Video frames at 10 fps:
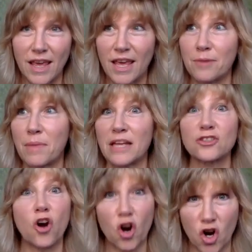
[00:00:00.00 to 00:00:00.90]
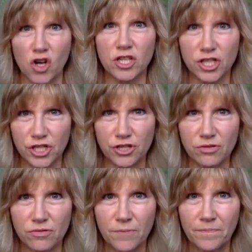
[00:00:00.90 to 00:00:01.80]
it meant hard to
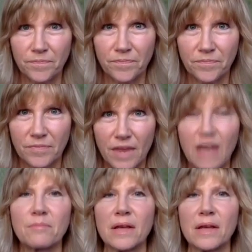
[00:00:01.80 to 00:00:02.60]
do, and it